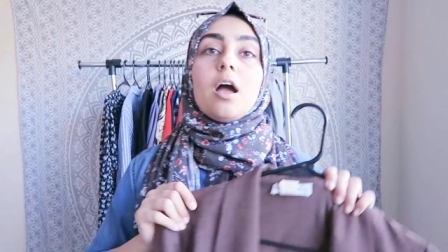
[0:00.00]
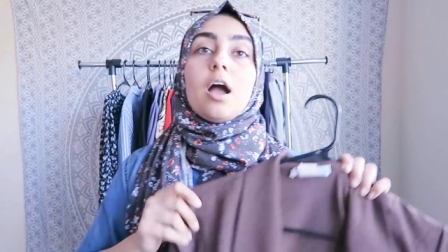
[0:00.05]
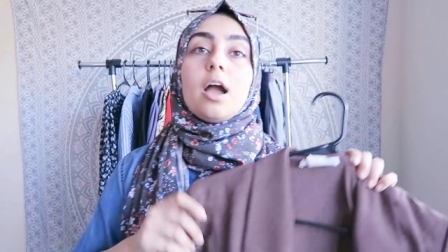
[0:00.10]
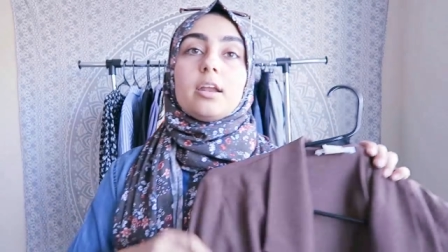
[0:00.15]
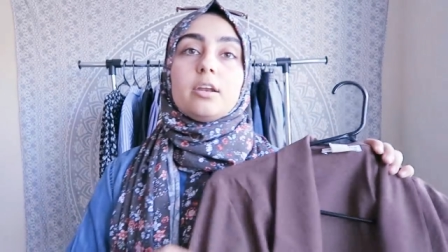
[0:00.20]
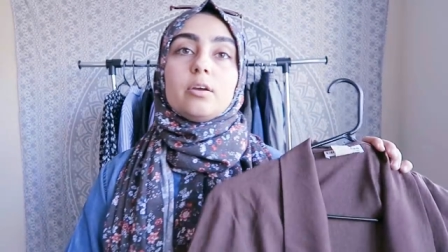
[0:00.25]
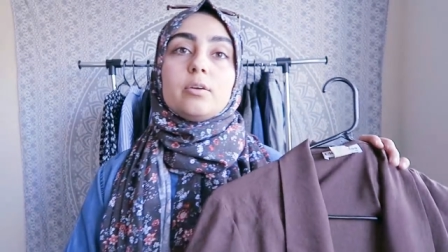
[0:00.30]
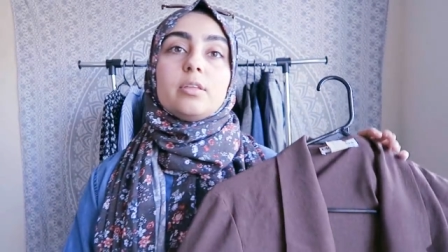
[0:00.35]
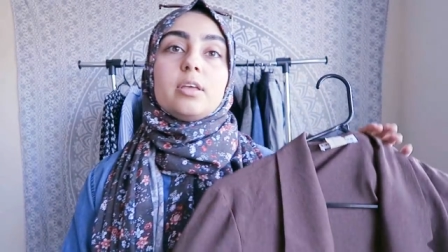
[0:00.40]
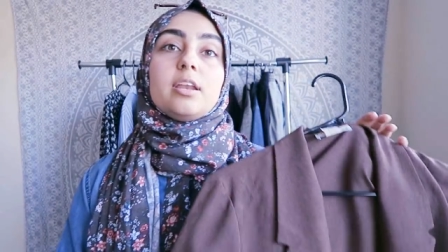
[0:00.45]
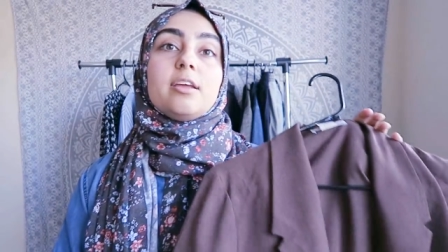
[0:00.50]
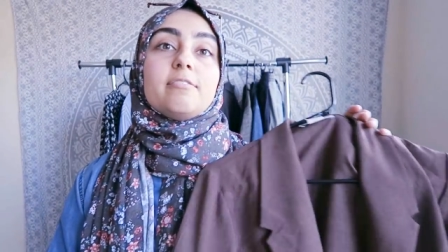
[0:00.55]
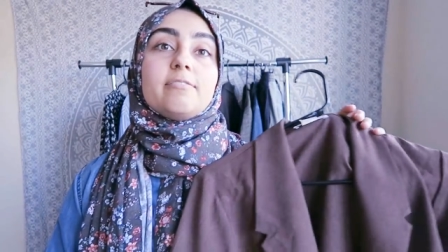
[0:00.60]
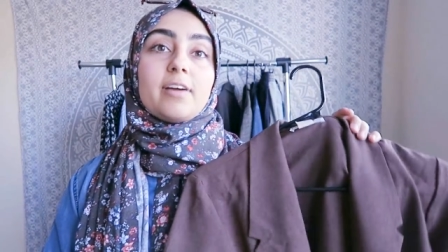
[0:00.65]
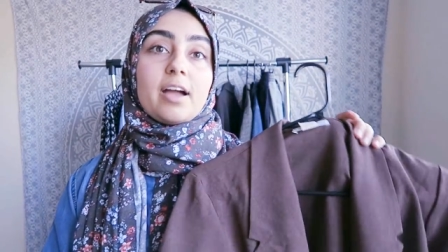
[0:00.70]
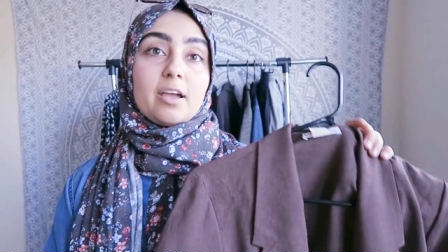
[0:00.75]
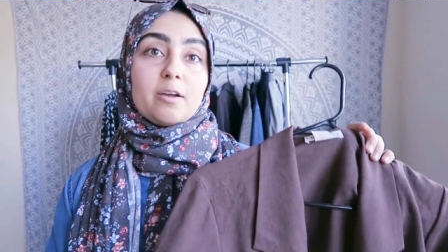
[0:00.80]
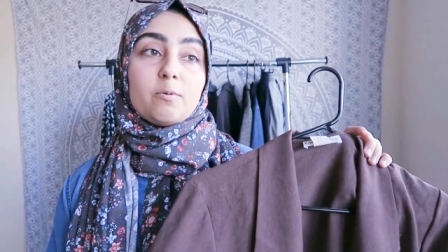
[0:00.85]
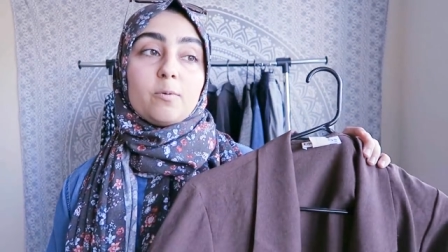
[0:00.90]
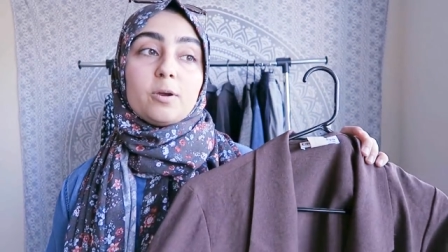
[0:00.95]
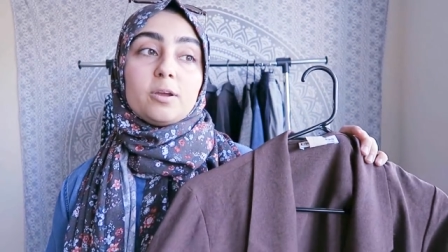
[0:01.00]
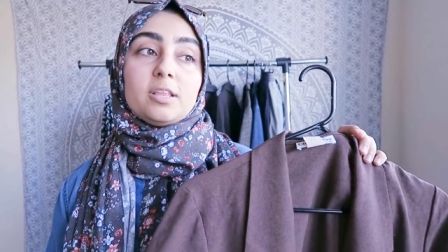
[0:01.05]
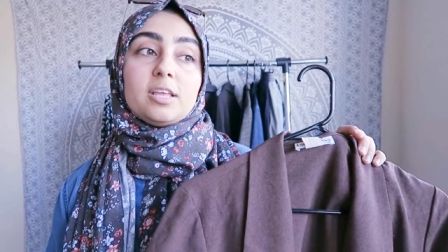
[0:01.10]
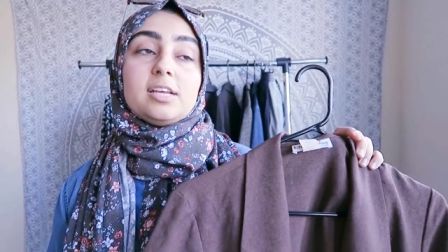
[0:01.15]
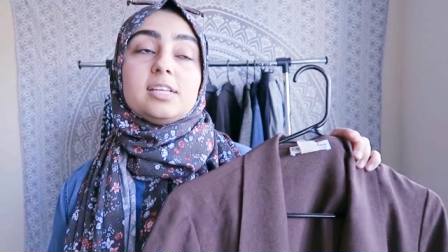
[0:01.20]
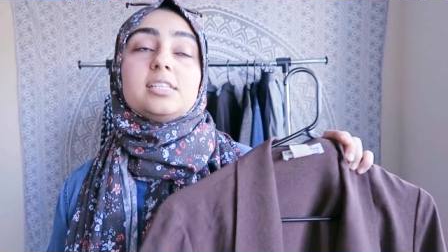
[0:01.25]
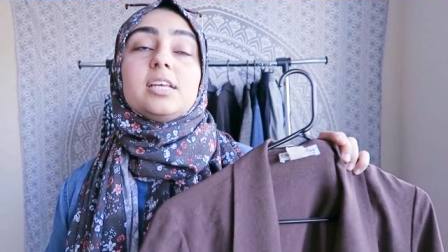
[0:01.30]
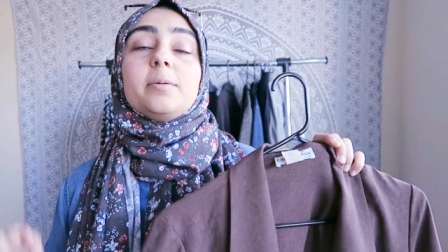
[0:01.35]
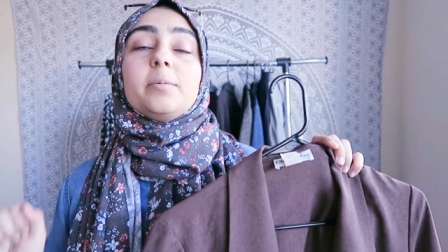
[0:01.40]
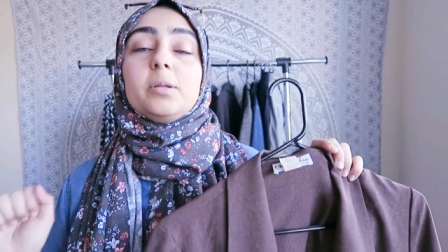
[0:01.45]
I know that if I wear
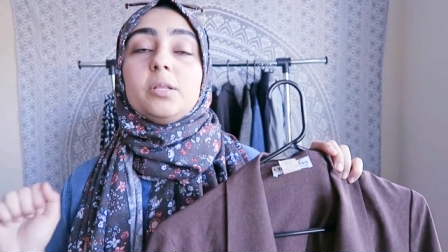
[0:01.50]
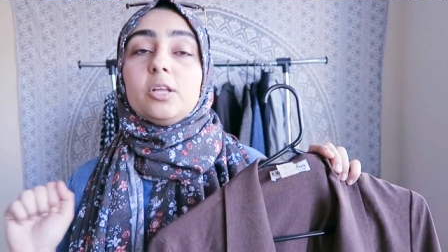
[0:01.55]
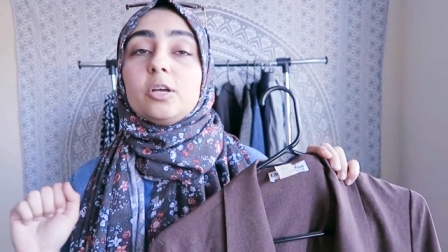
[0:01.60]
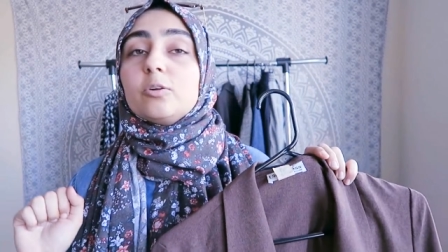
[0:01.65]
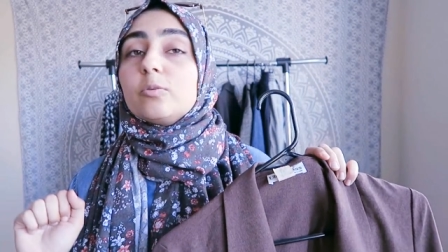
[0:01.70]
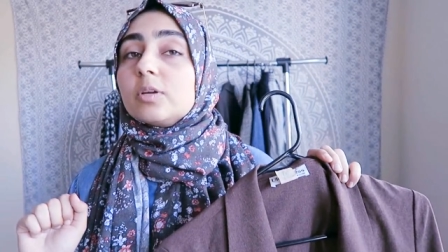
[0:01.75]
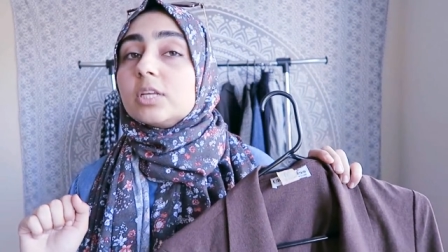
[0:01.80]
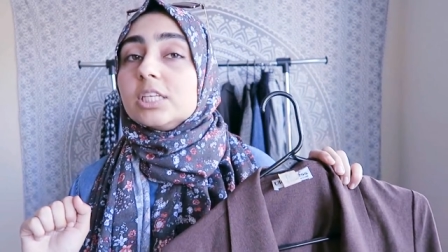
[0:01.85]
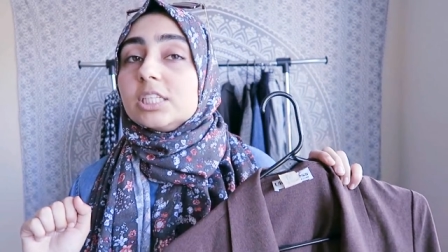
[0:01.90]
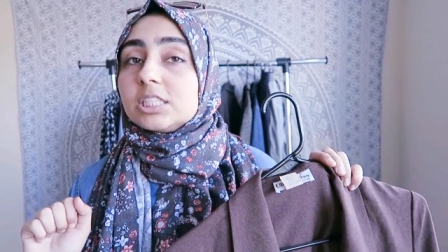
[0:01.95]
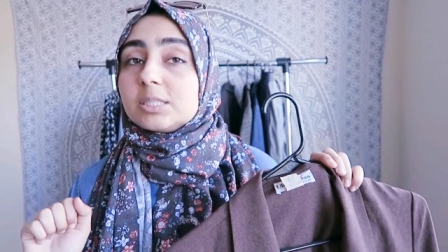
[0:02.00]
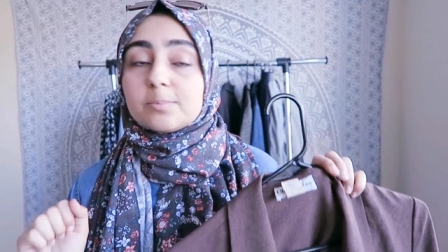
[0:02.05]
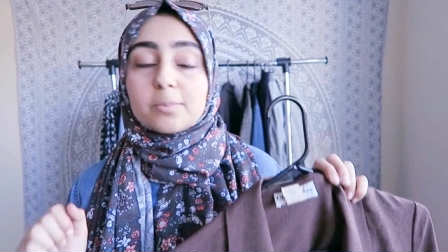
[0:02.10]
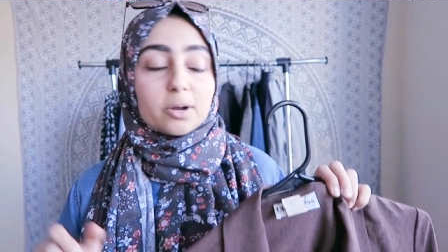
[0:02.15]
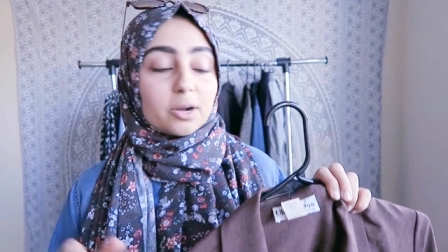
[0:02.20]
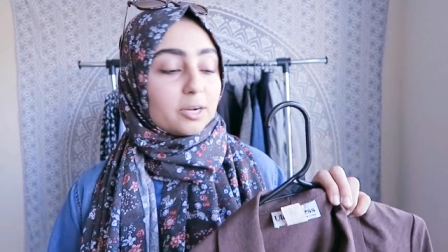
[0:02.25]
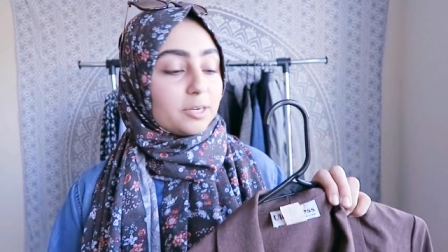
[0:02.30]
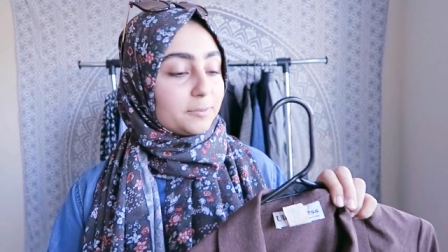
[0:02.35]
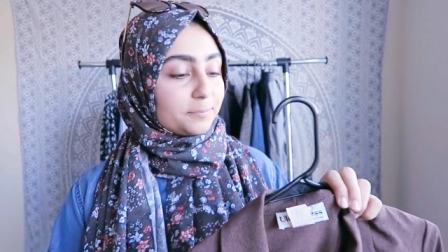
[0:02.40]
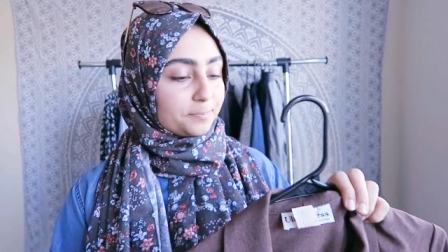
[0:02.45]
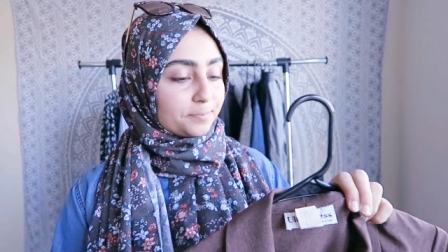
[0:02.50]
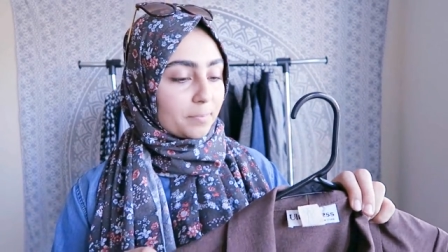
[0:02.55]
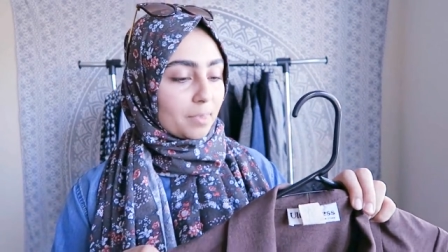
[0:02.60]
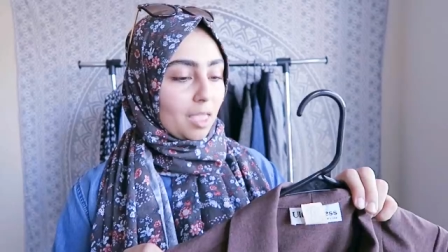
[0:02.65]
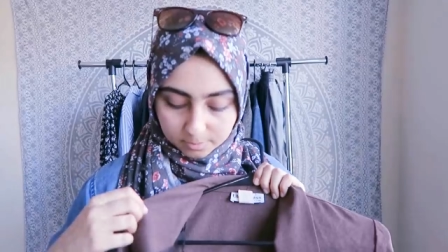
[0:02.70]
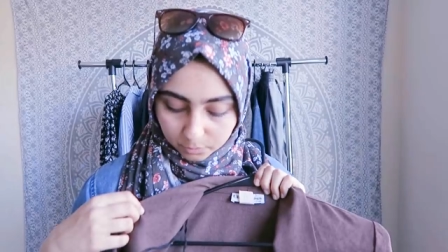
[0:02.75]
this, I'm gonna look really smart.